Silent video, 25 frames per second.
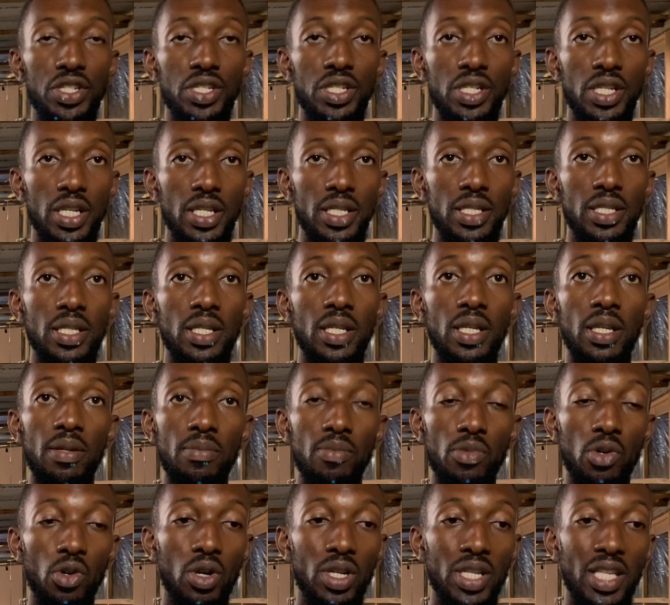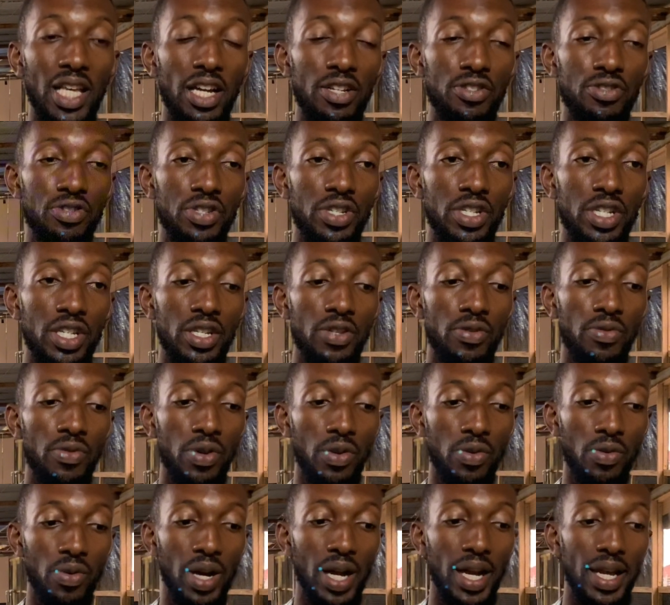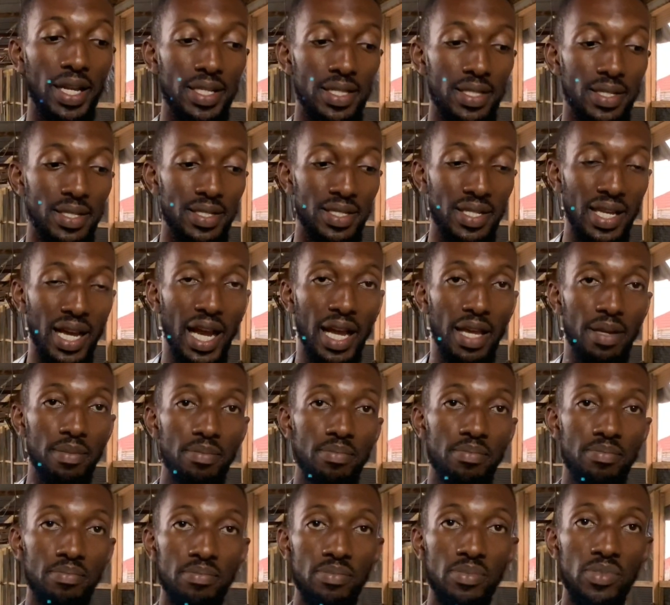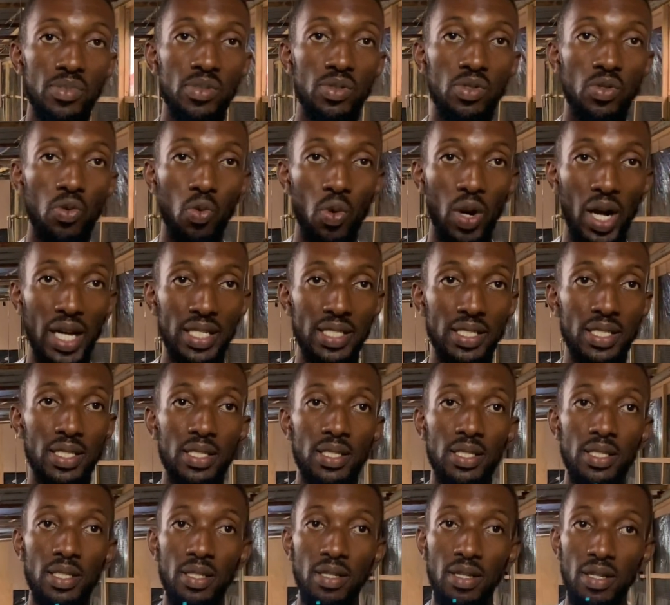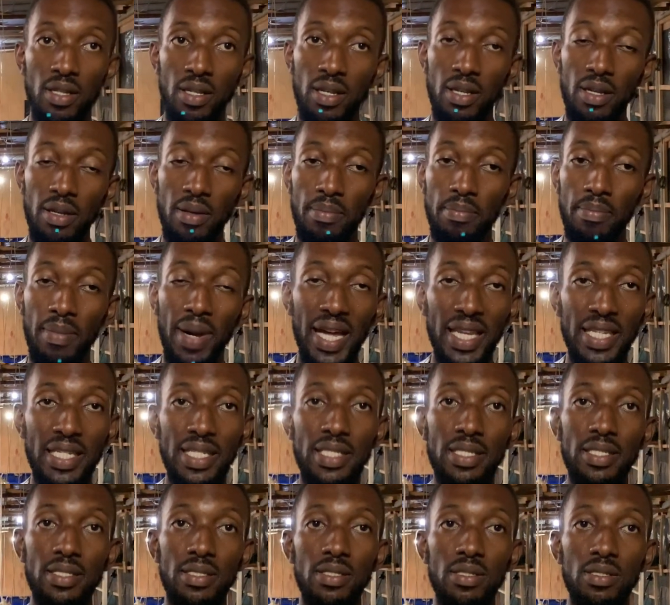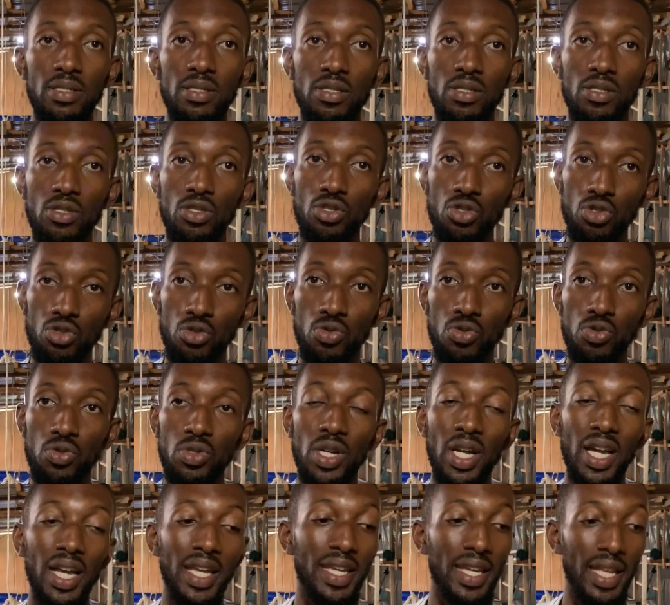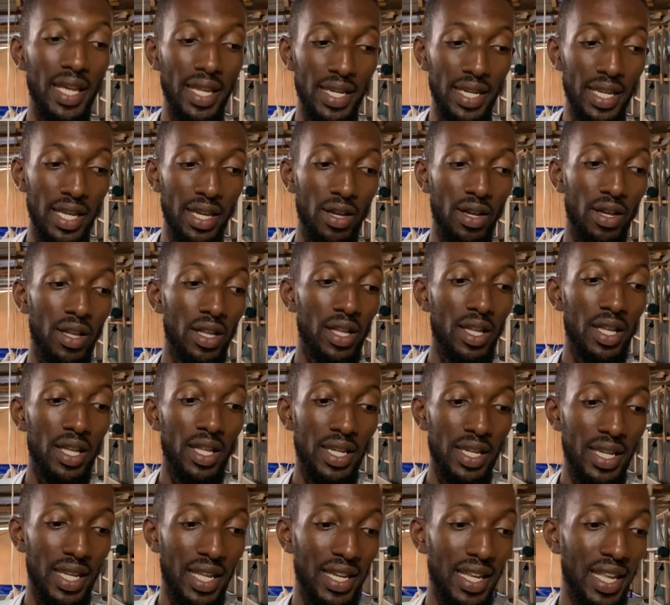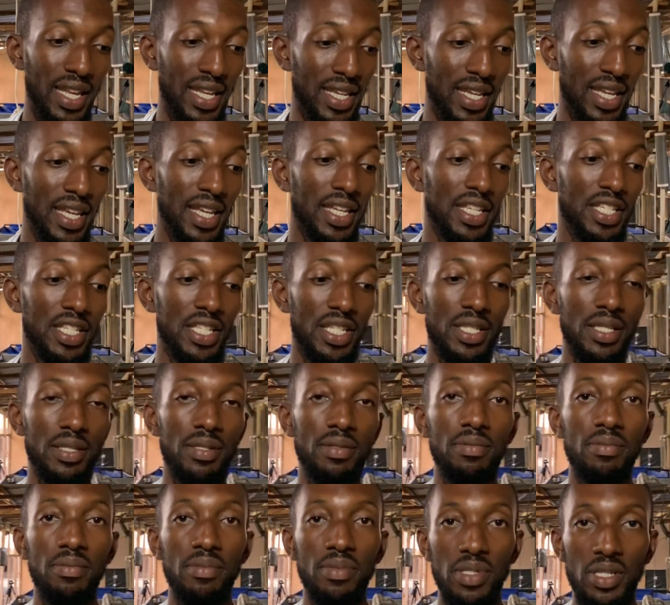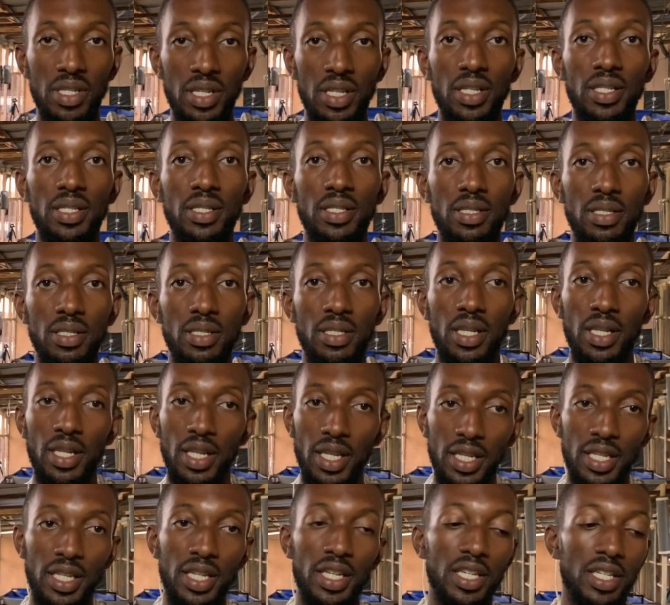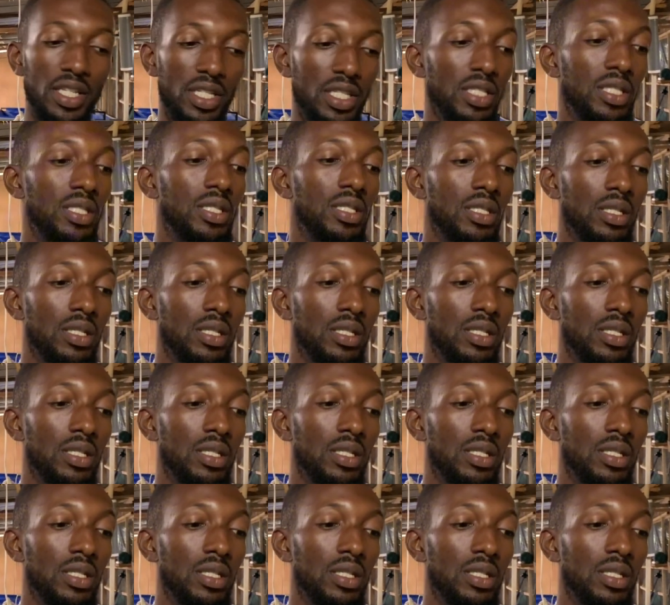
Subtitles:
Yes, because hatchery requires time, one, money, two, and then the dedication. Yes, the dedication.